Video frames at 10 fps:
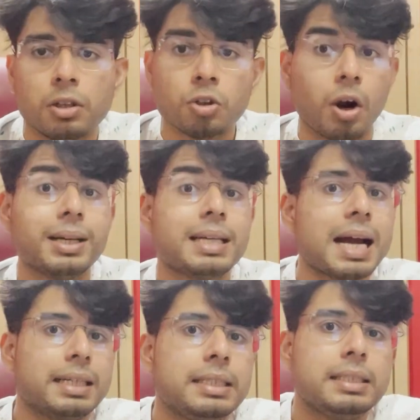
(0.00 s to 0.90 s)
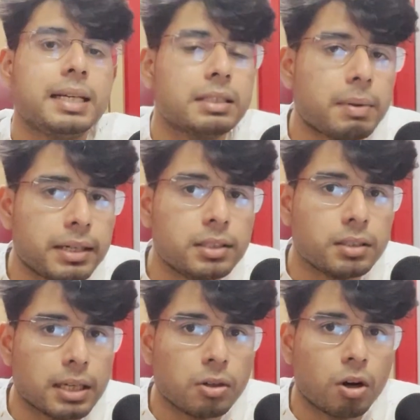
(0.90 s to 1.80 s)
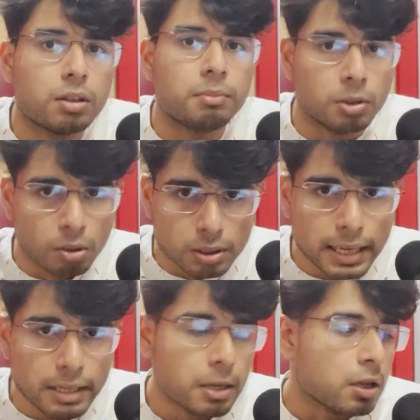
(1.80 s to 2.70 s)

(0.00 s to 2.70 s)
not that easy as the binary search algorithm looks like.